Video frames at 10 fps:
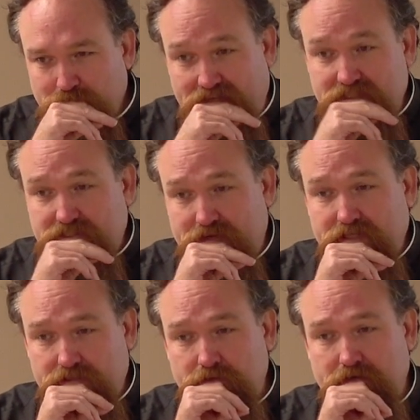It is
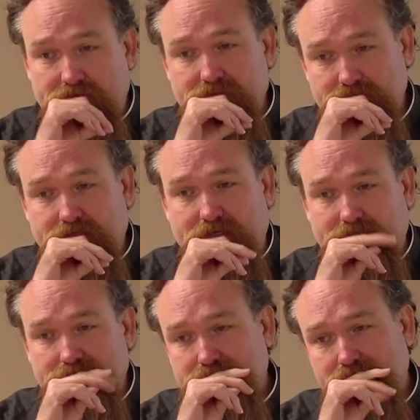directly quoted,
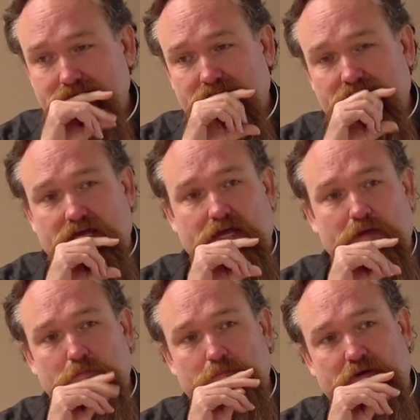yeah.
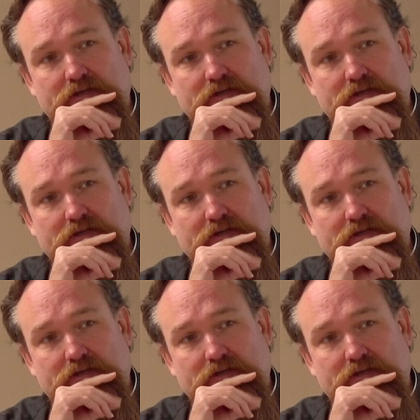Um,